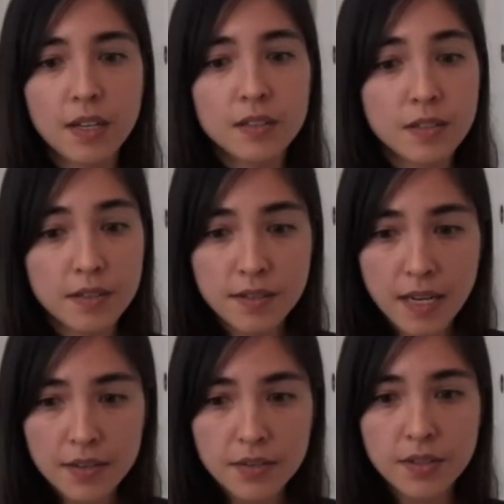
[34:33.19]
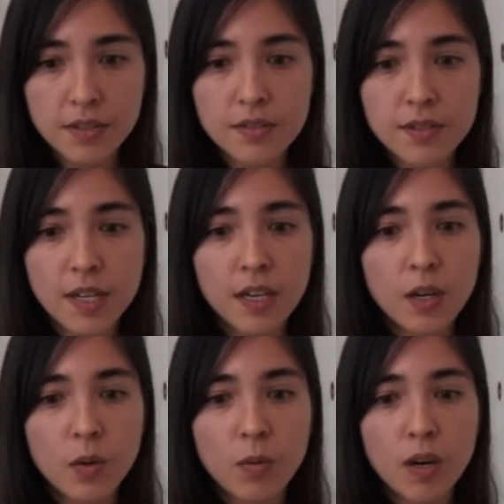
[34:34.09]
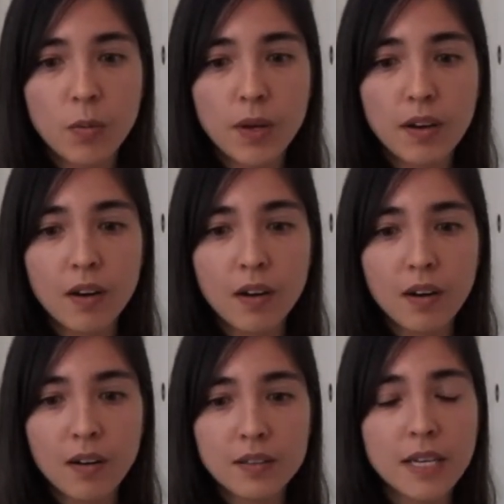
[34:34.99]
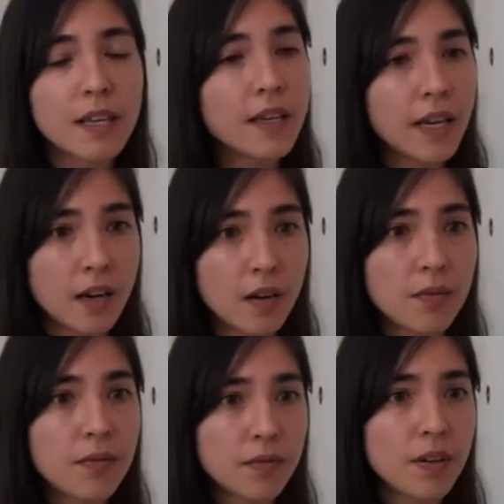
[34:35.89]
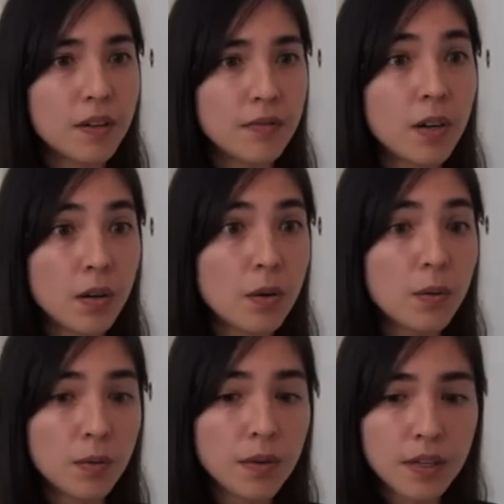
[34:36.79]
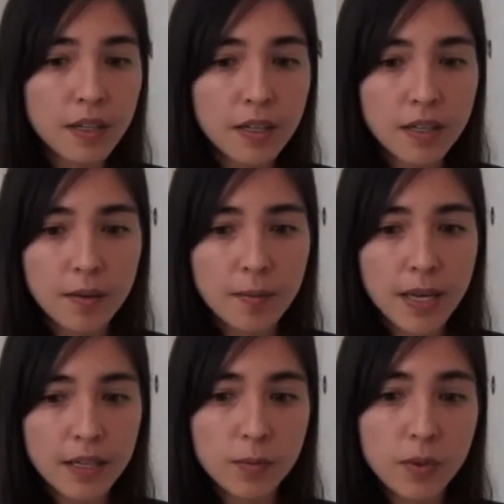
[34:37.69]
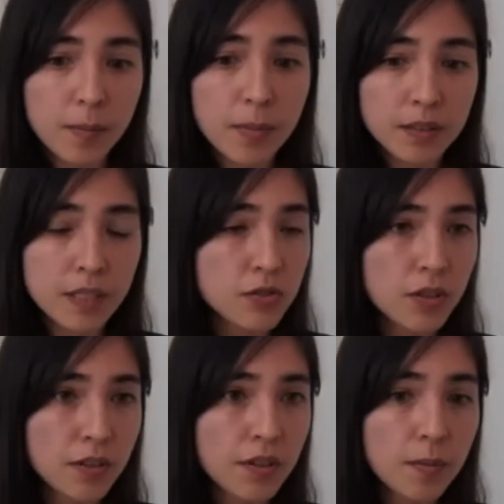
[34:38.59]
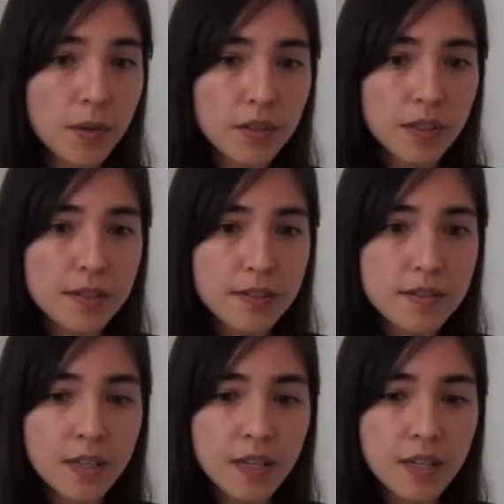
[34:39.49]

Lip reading: to disasters where we are taking care of our own and really building stronger communities.